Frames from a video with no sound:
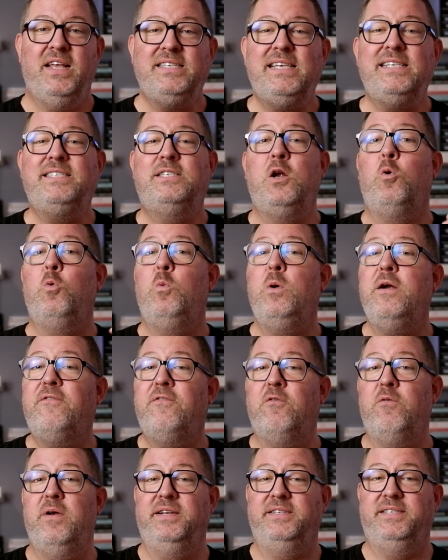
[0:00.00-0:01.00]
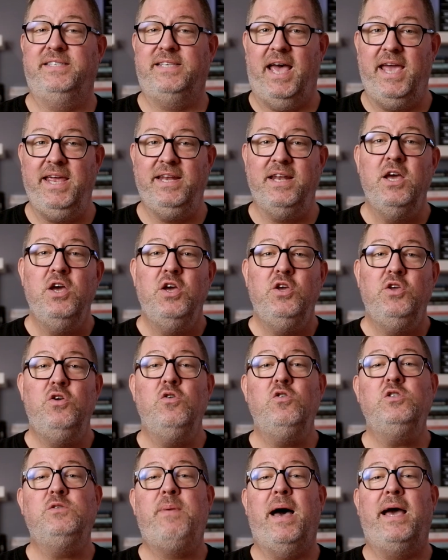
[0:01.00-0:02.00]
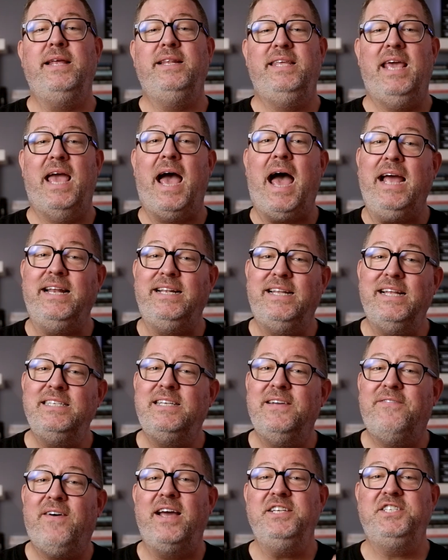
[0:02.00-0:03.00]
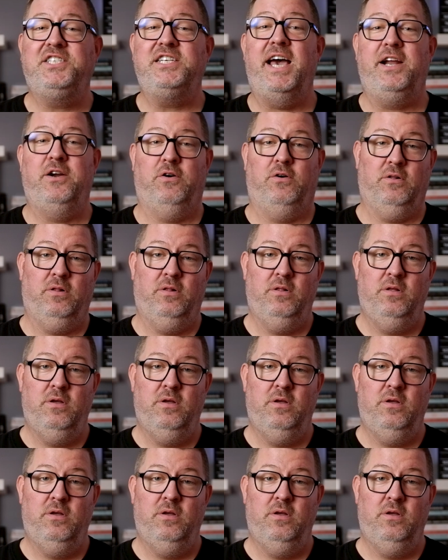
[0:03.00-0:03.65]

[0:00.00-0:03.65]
This is the referring site used by the identified channel.